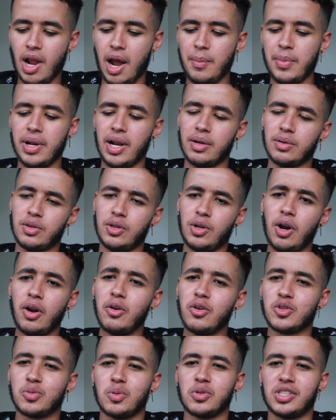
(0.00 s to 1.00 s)
I mean, I, you know,
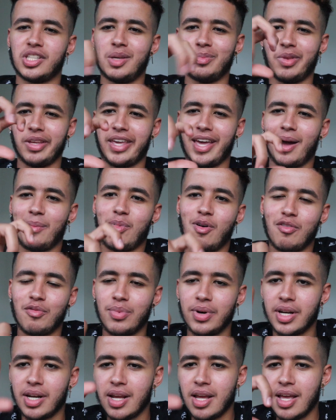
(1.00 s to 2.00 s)
you're supposed to keep the cap off,
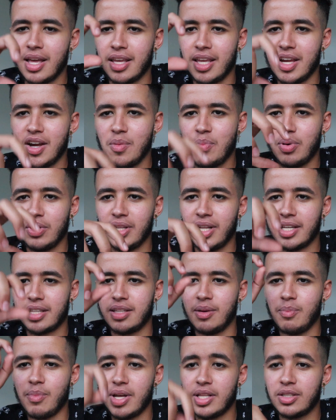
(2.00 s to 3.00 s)
but you ever put like
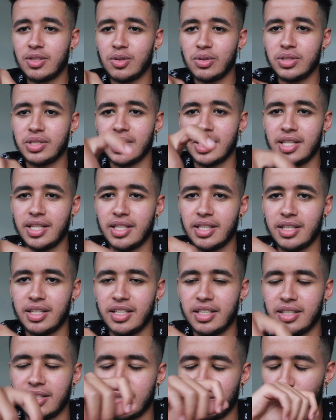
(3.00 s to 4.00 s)
the Mentos in the
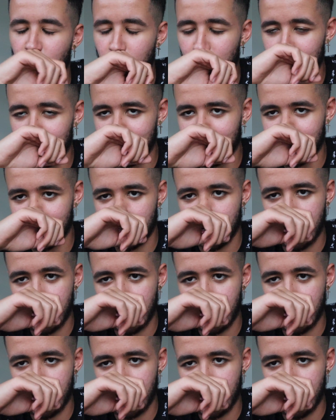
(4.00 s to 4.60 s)
in the Coke